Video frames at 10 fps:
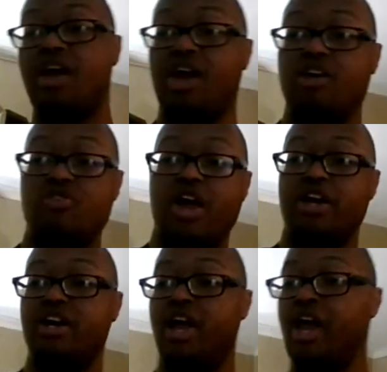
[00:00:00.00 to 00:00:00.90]
He
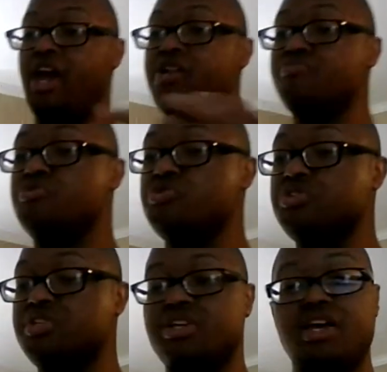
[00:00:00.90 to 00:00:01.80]
created
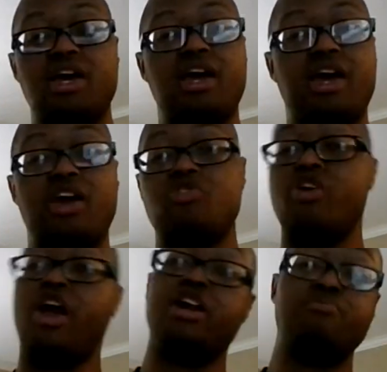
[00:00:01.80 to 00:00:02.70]
animals, he
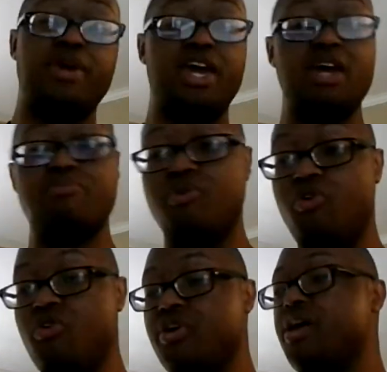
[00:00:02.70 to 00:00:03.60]
created
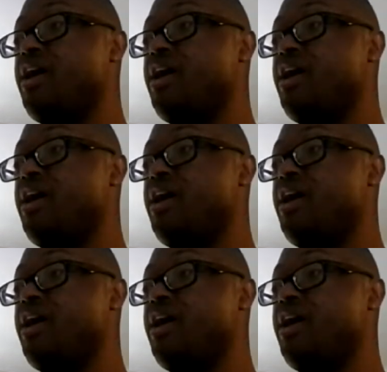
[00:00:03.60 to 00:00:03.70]
people.